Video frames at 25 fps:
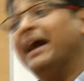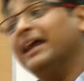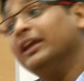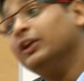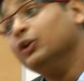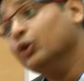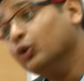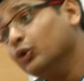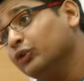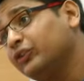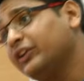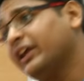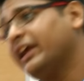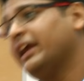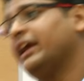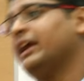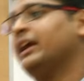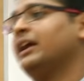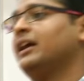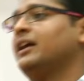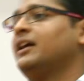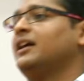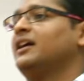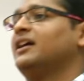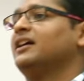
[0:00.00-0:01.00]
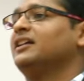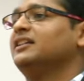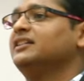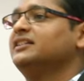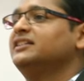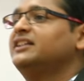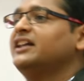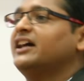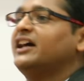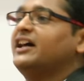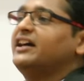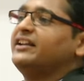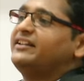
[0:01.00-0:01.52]
by using
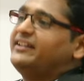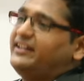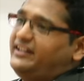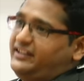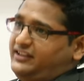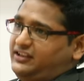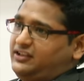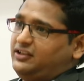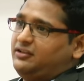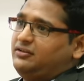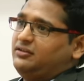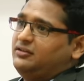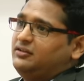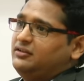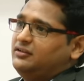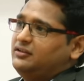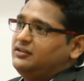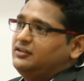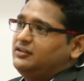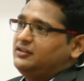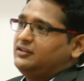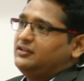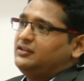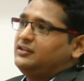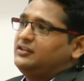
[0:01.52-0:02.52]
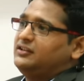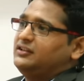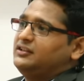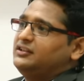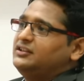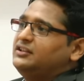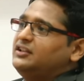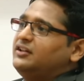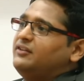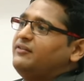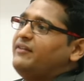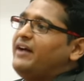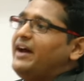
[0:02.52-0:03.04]
the asset
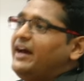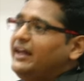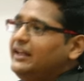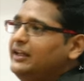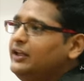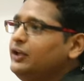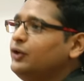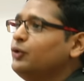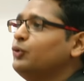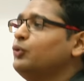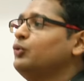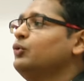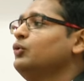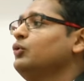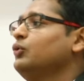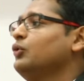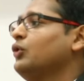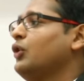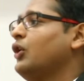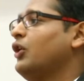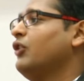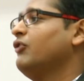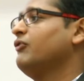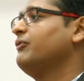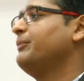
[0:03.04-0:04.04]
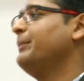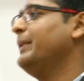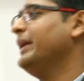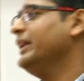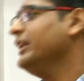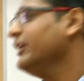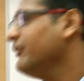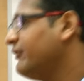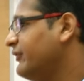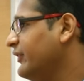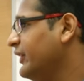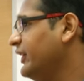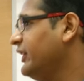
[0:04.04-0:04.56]
the value of
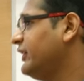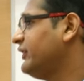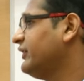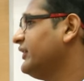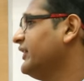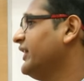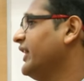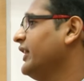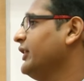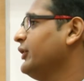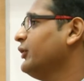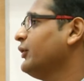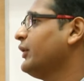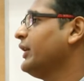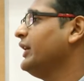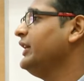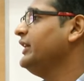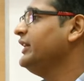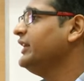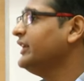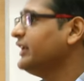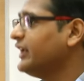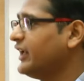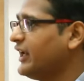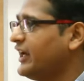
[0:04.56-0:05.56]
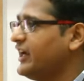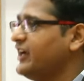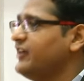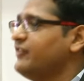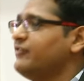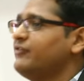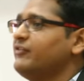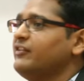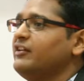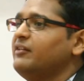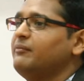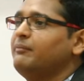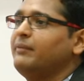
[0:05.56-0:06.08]
benefits that you can
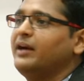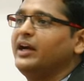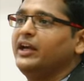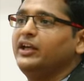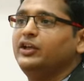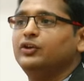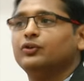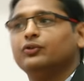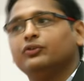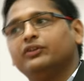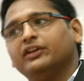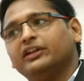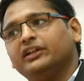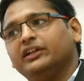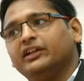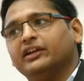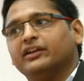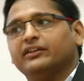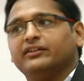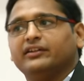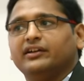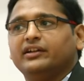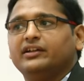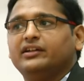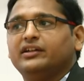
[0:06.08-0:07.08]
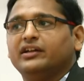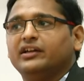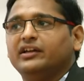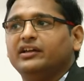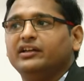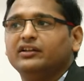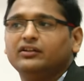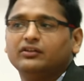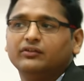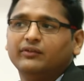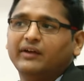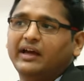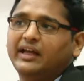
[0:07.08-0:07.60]
derive by using the asset
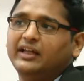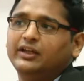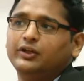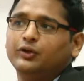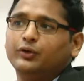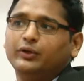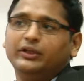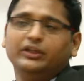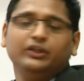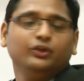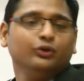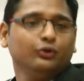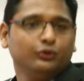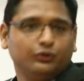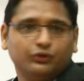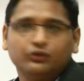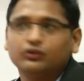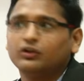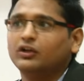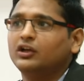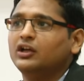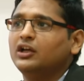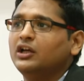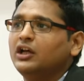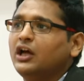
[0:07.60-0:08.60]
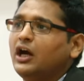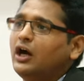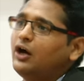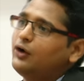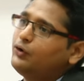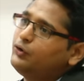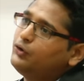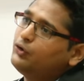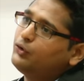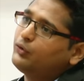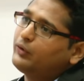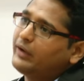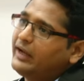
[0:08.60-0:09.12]
is value in use.
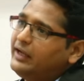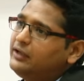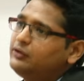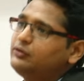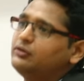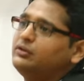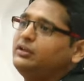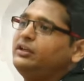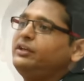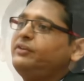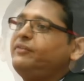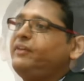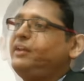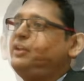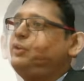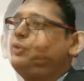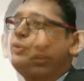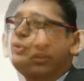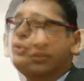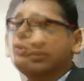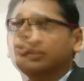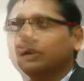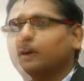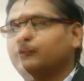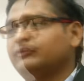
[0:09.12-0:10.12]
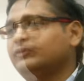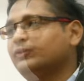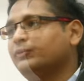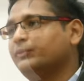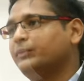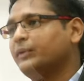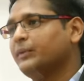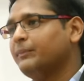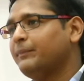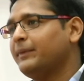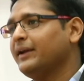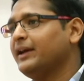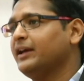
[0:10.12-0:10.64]
How do you calculate value in use? You have to
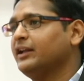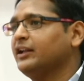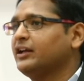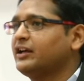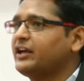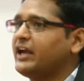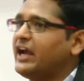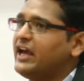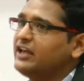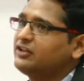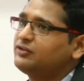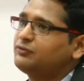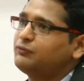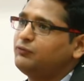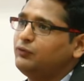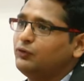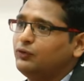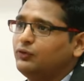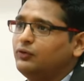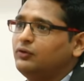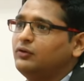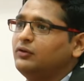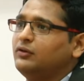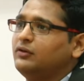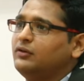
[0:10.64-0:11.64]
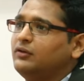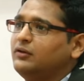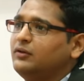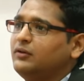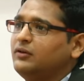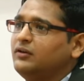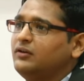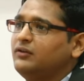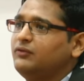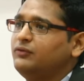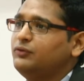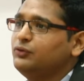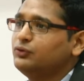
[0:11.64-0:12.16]
prepare a cash flow,
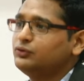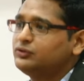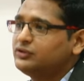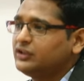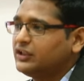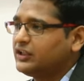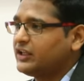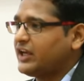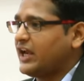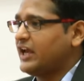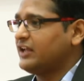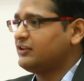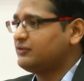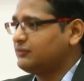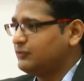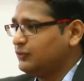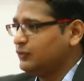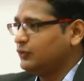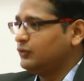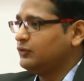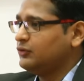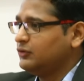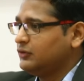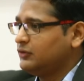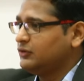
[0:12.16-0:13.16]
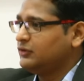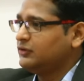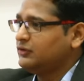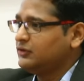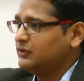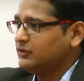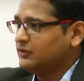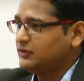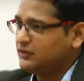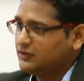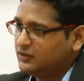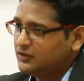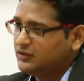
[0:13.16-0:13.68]
future cash flow
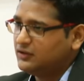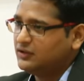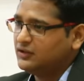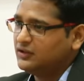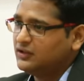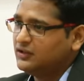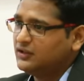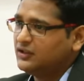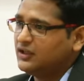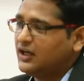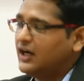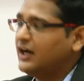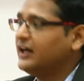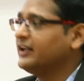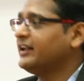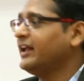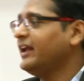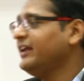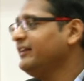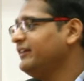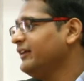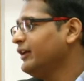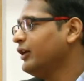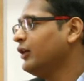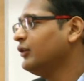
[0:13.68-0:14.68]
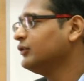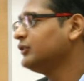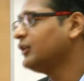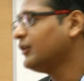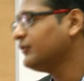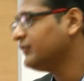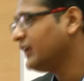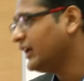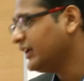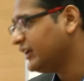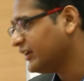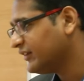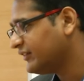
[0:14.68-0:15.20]
arising out
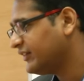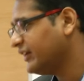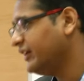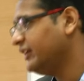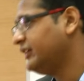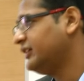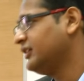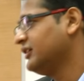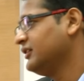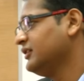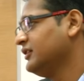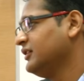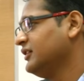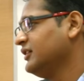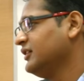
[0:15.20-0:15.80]
of that asset,